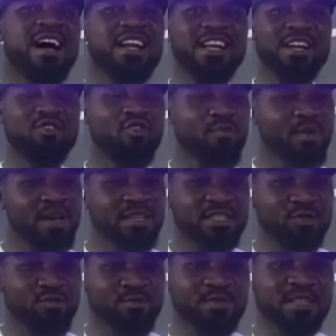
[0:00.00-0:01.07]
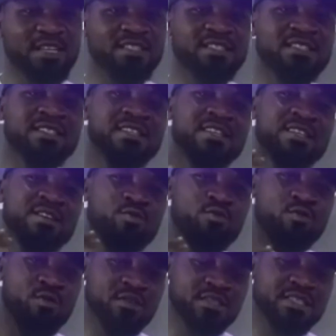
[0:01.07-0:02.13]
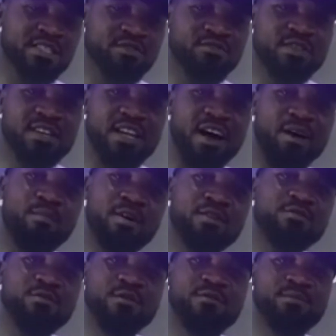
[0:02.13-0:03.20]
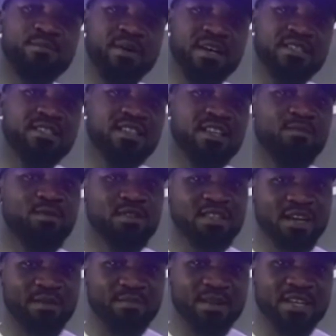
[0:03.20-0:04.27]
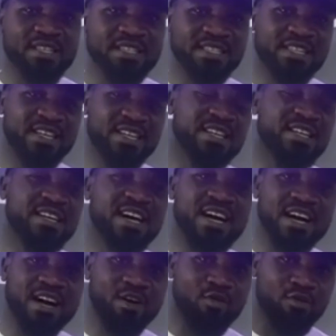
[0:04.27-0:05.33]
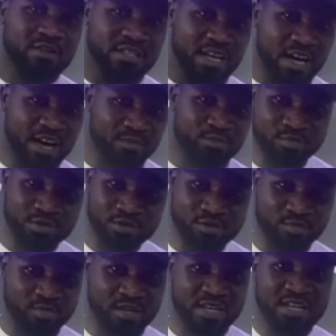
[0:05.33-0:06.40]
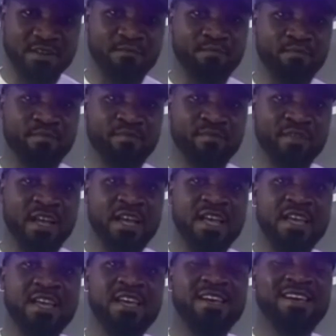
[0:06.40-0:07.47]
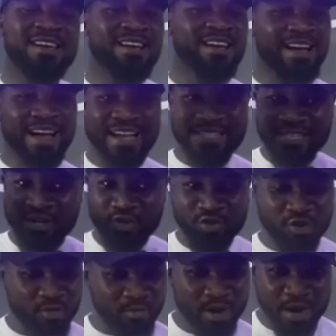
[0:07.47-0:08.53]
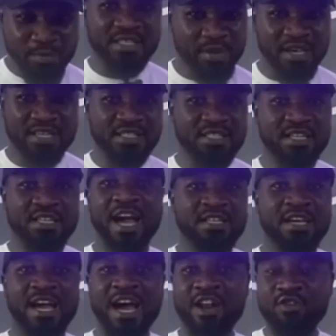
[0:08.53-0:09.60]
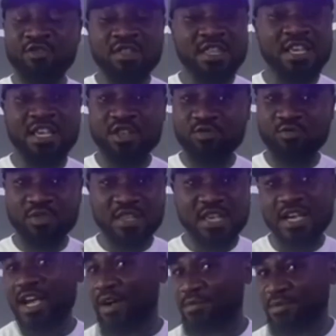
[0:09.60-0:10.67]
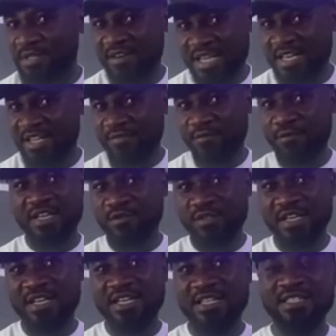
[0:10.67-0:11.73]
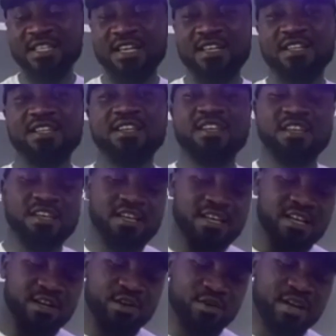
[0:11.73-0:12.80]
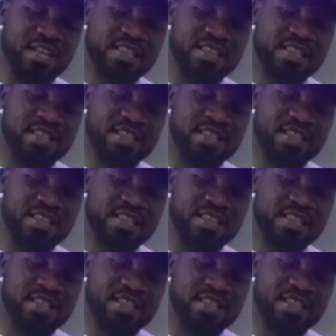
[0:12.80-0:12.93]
under normal circumstances, considering the amount of paracetamol tablets in a day that can cause harm to your body, as a normal person, I don't think you take up to that level. You understand? we